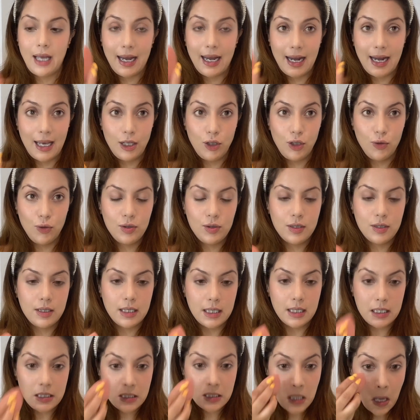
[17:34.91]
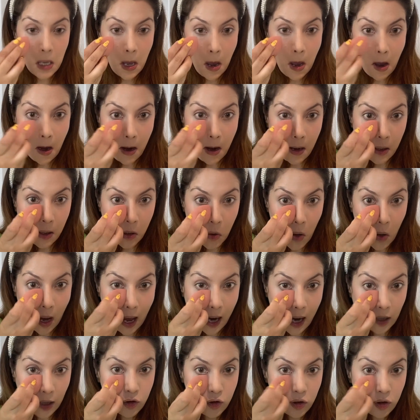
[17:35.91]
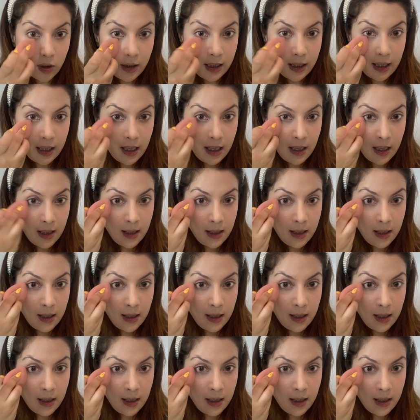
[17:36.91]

and I use this to actually